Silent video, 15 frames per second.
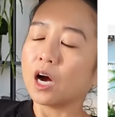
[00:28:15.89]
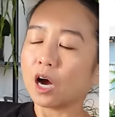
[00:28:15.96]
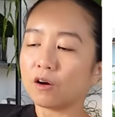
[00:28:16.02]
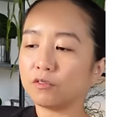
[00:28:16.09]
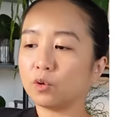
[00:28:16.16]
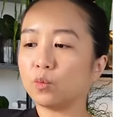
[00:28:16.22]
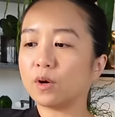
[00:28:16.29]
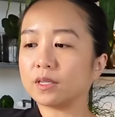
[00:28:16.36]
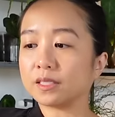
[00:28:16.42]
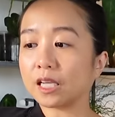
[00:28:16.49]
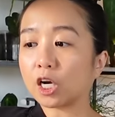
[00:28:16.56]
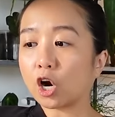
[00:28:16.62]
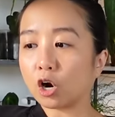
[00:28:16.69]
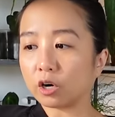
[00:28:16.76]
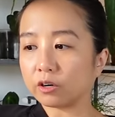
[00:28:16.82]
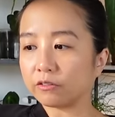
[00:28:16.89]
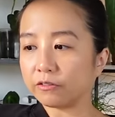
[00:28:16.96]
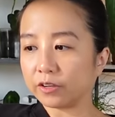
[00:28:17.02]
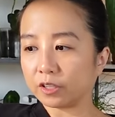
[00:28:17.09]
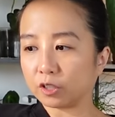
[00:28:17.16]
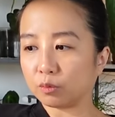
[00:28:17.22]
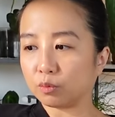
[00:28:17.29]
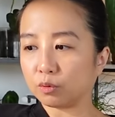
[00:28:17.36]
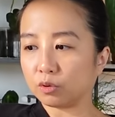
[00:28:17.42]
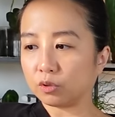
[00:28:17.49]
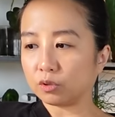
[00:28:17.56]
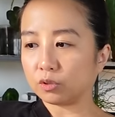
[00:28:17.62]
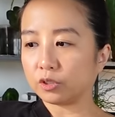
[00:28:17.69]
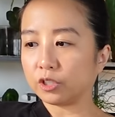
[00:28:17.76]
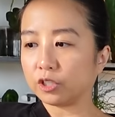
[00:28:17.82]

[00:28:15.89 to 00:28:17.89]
of the ones that are available,